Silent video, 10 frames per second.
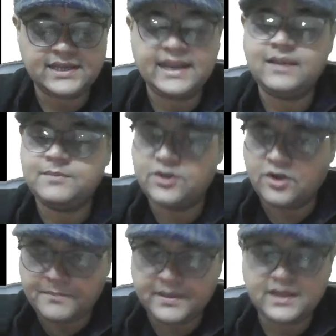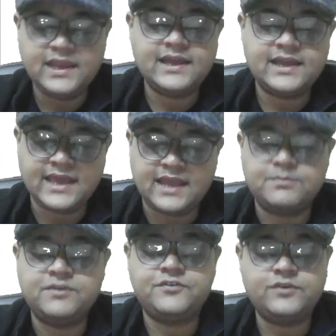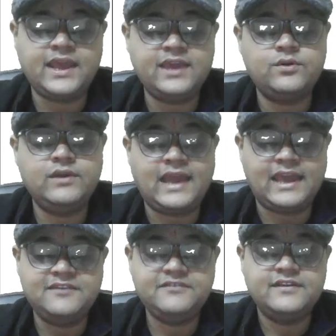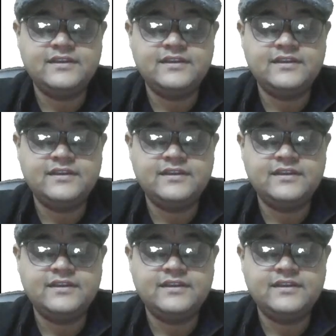and I'll be dropping a link again before I go live.